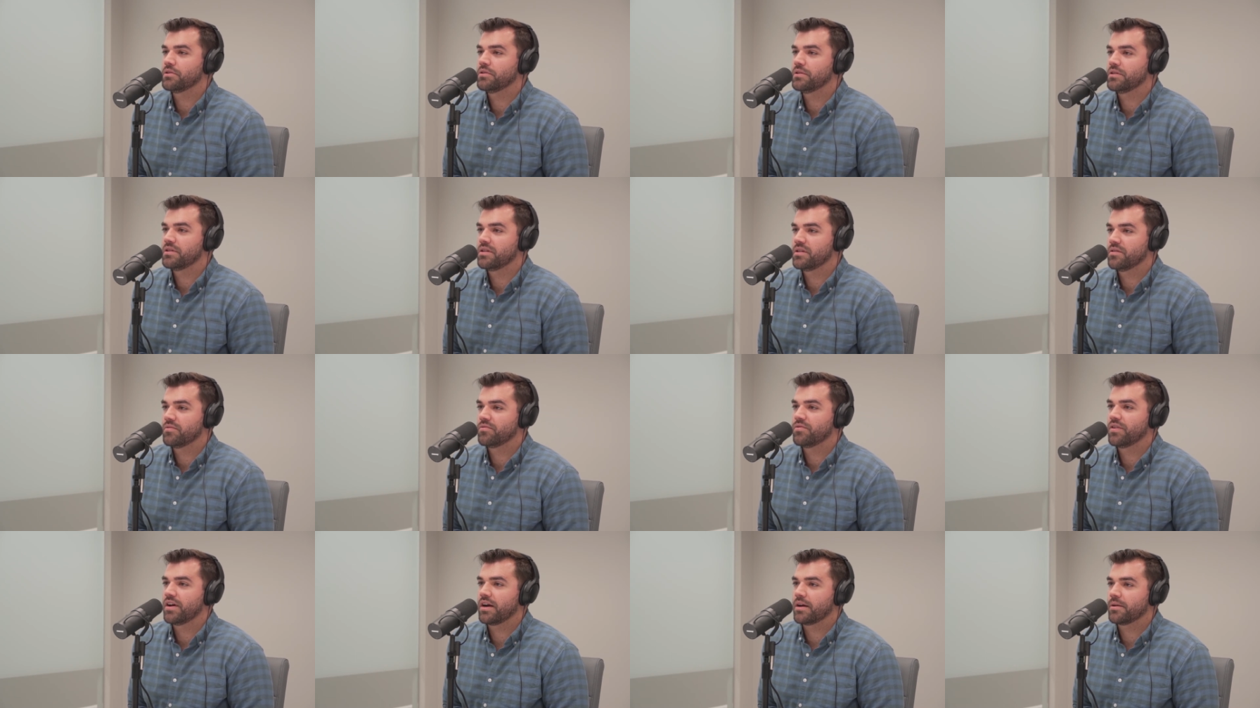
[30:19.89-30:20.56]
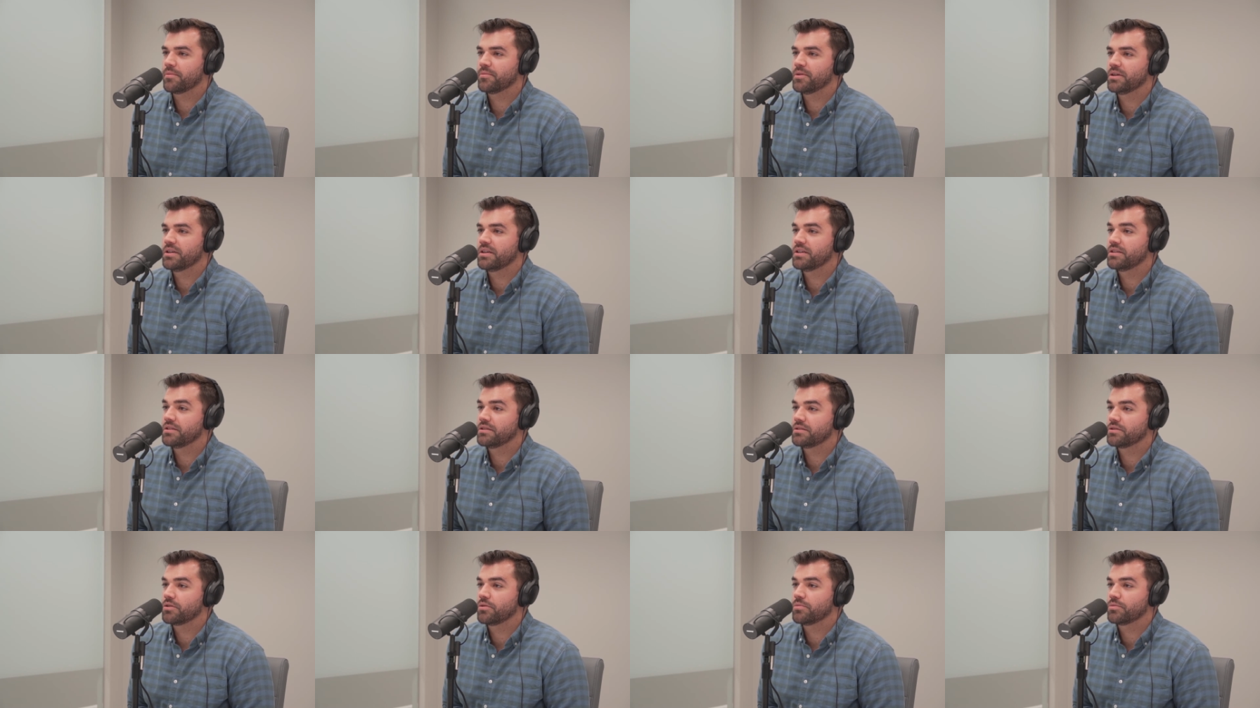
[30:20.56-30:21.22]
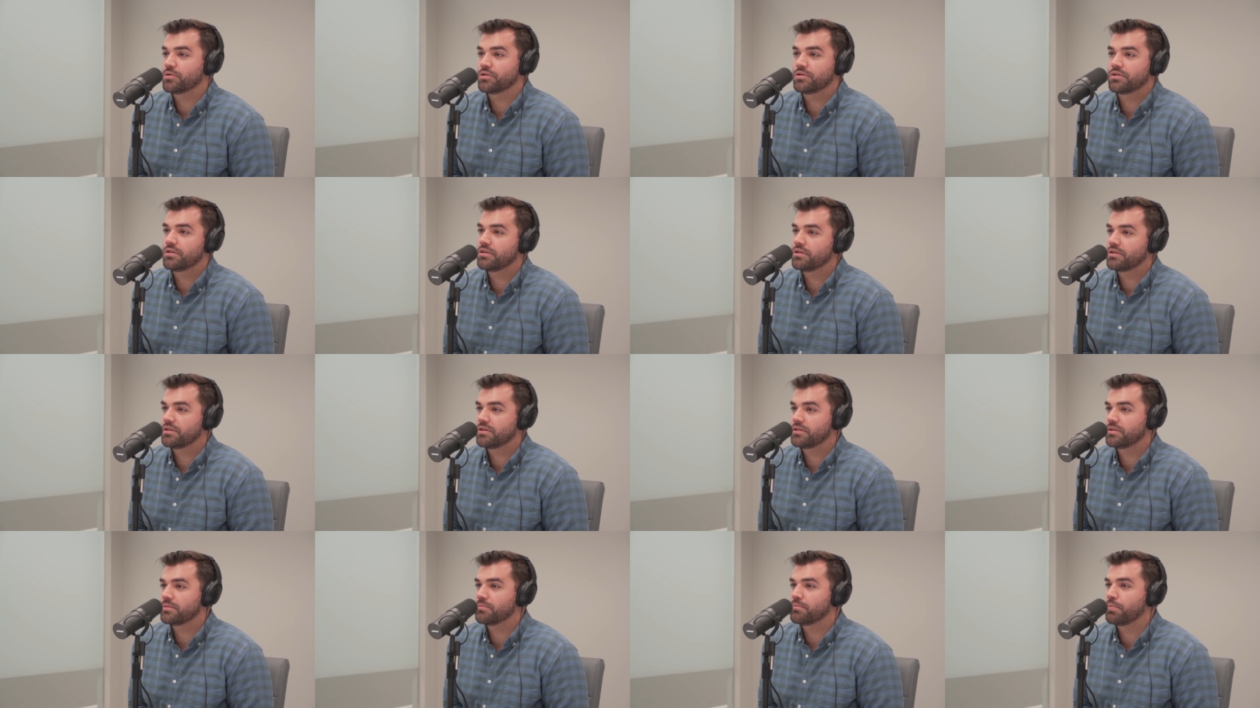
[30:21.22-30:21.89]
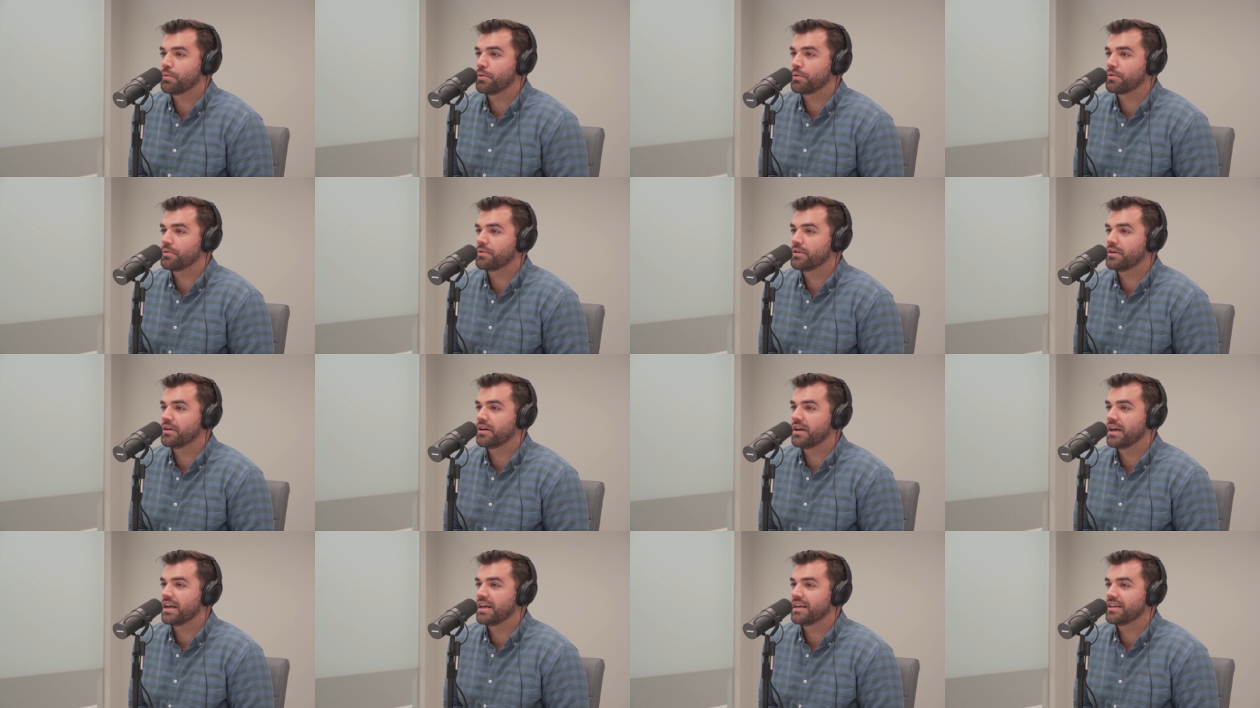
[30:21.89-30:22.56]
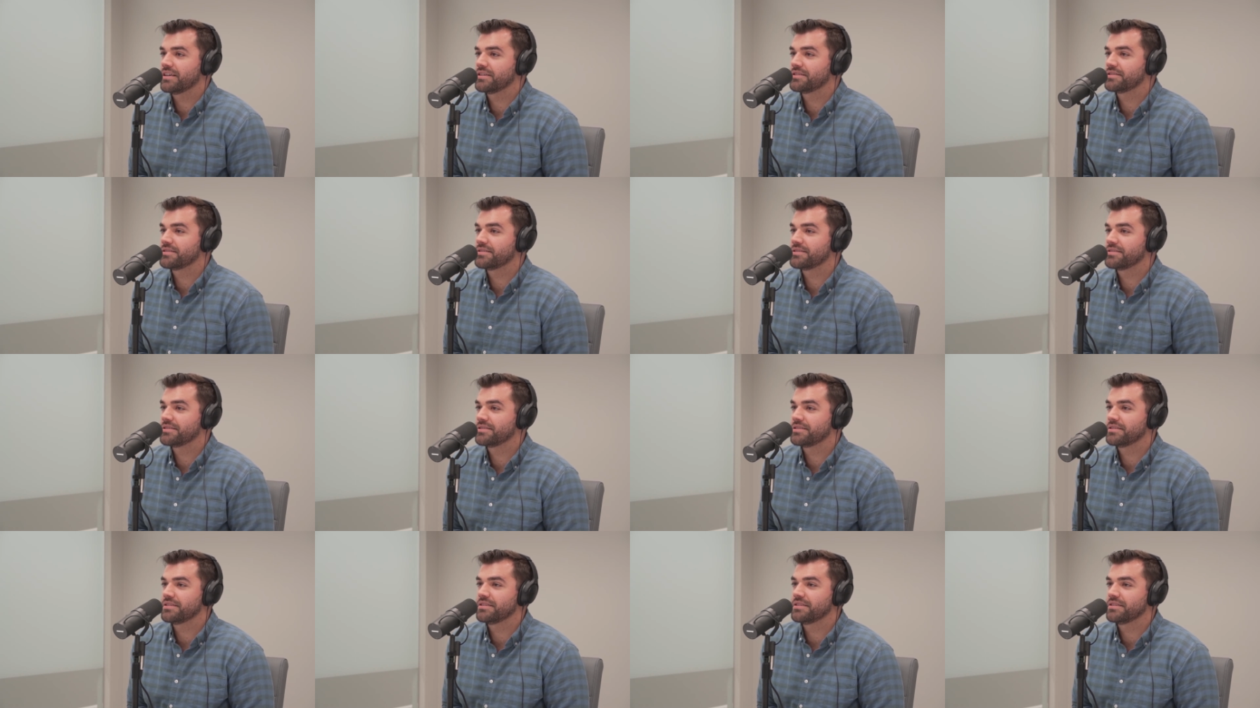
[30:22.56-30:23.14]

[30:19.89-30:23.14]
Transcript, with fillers: the environment is almost just as important as